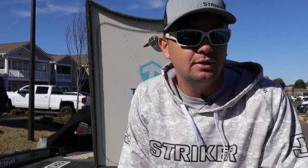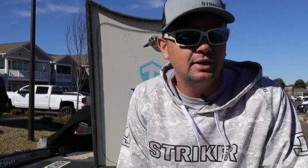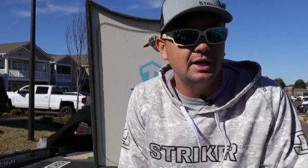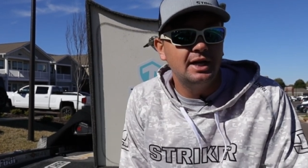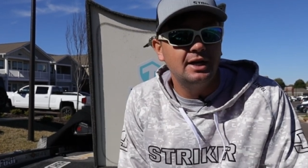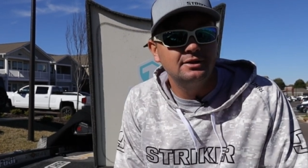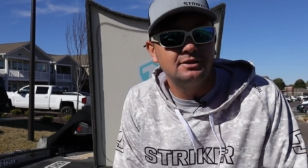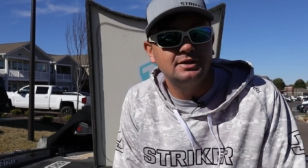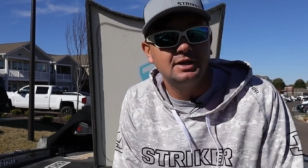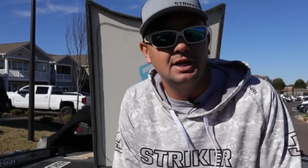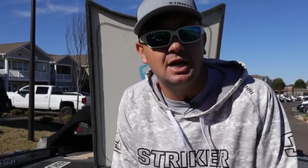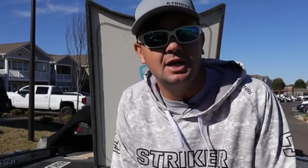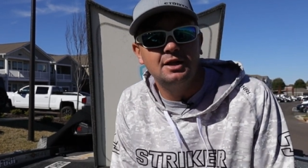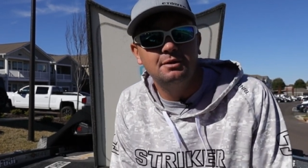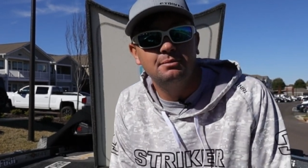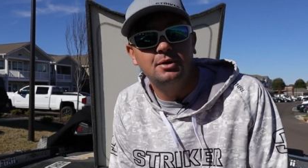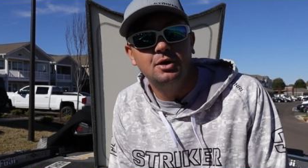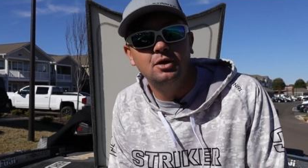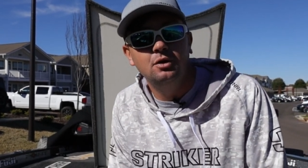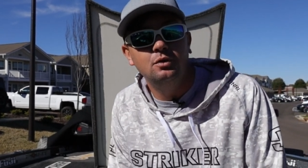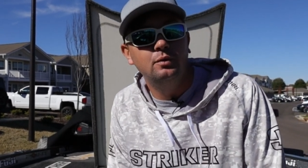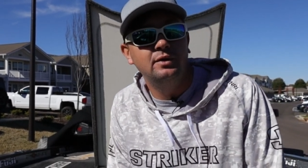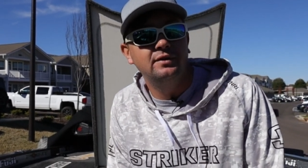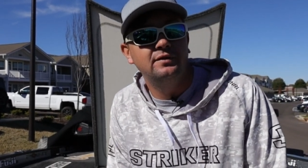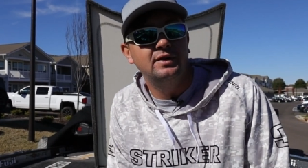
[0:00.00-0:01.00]
on the outside of the
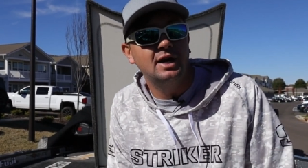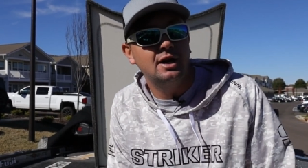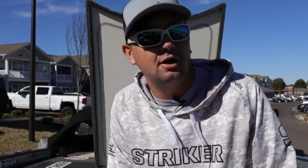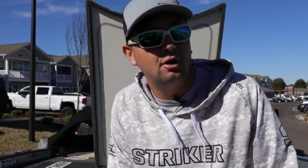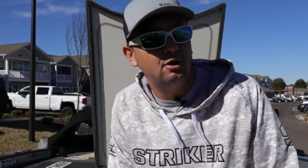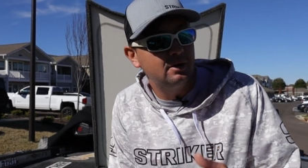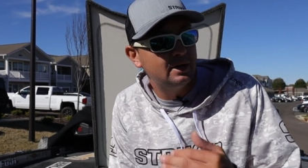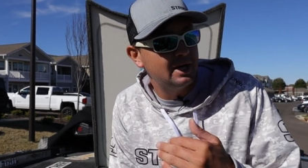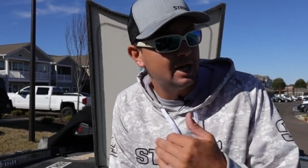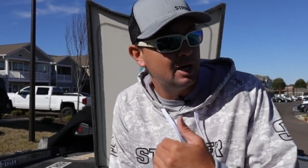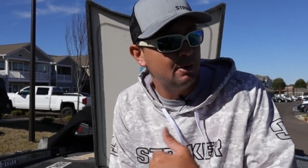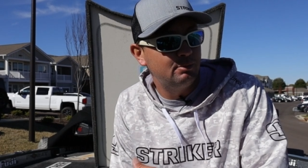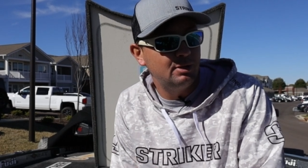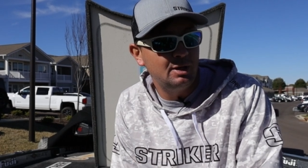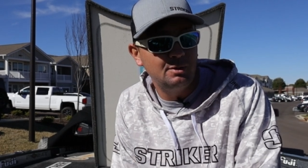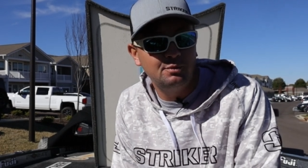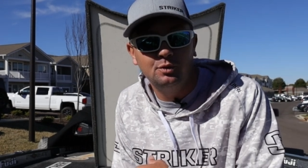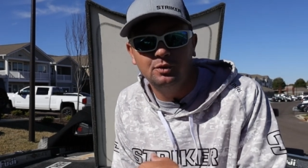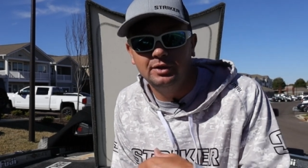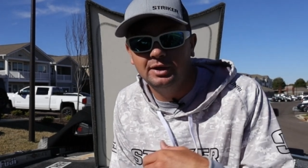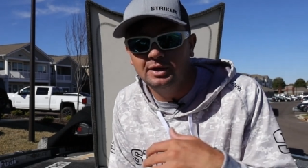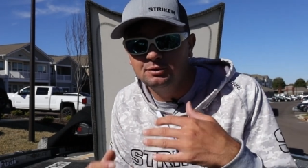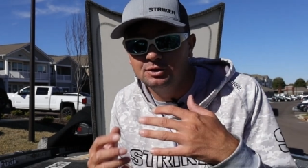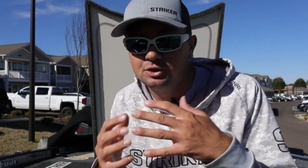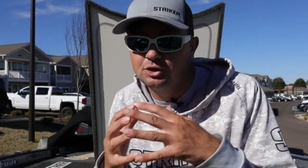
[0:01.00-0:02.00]
boat. We've got all kind of
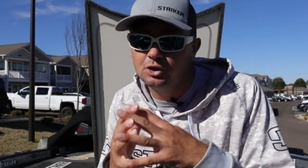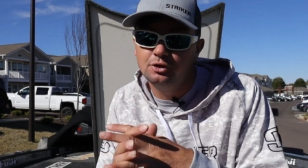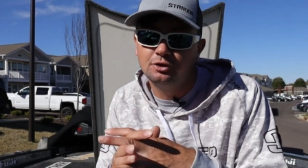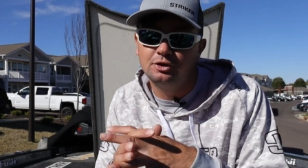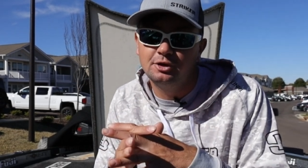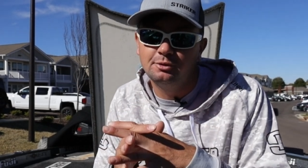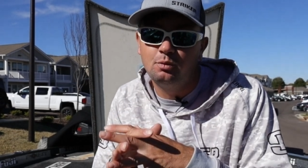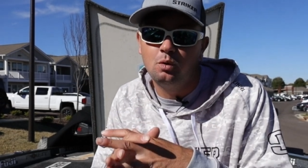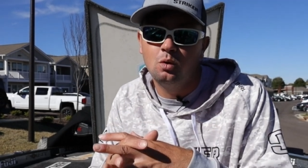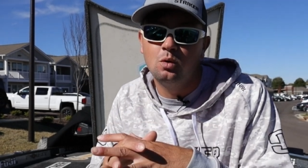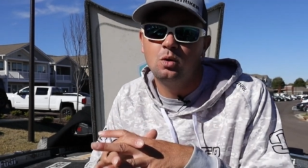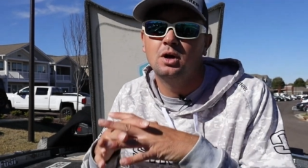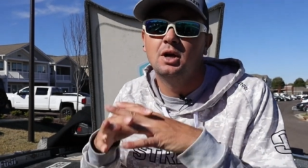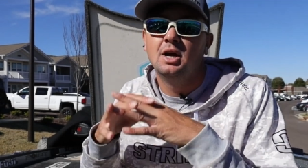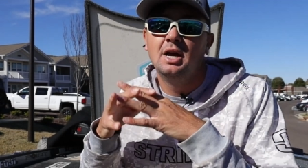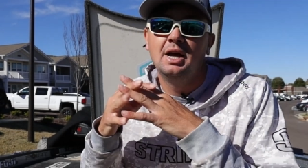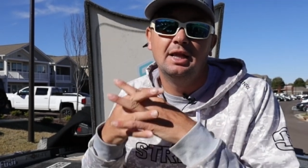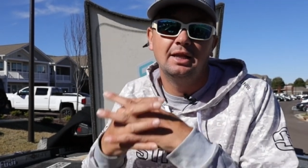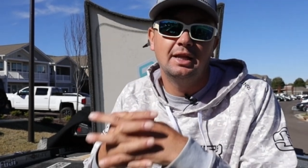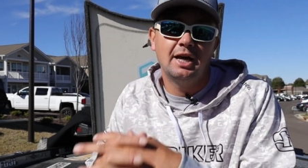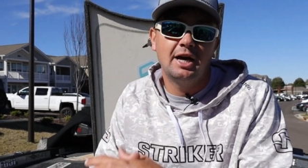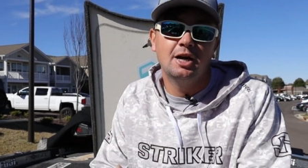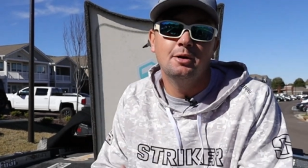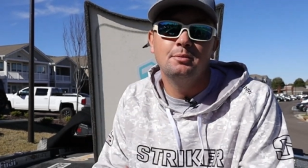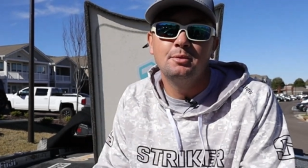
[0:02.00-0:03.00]
people that will show support.
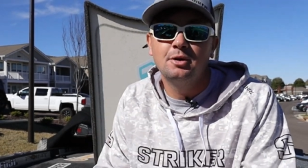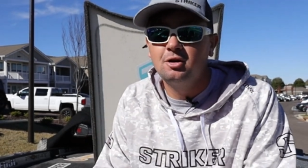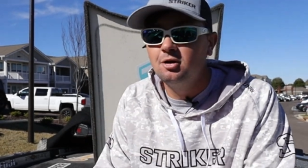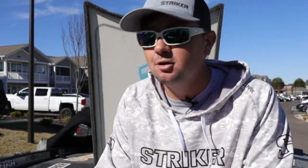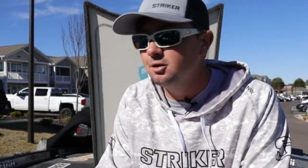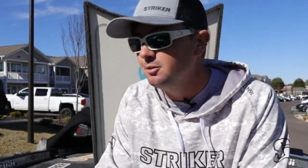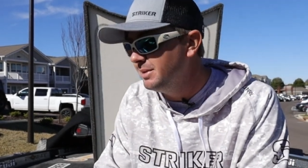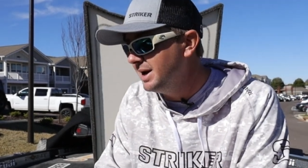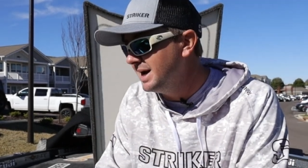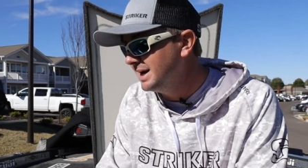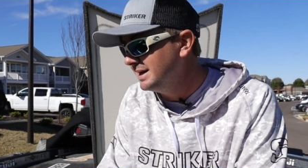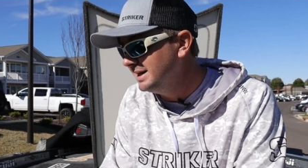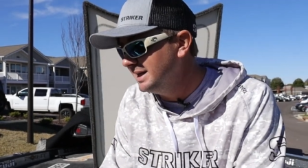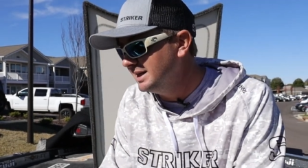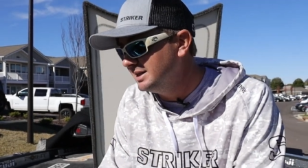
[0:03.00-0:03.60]
A lot of them are coming back